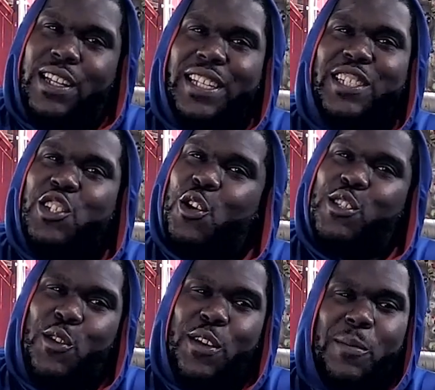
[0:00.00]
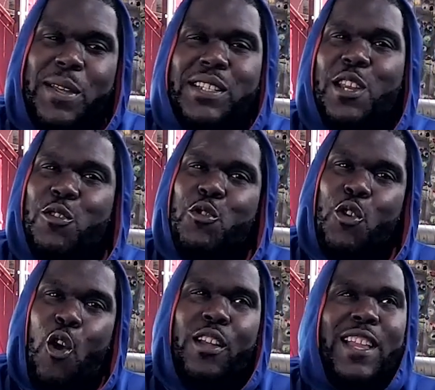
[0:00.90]
There's certain tournaments in New
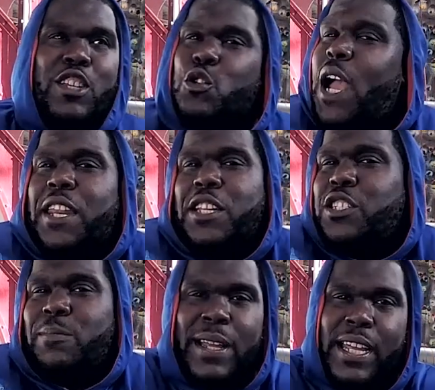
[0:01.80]
York that you gotta just play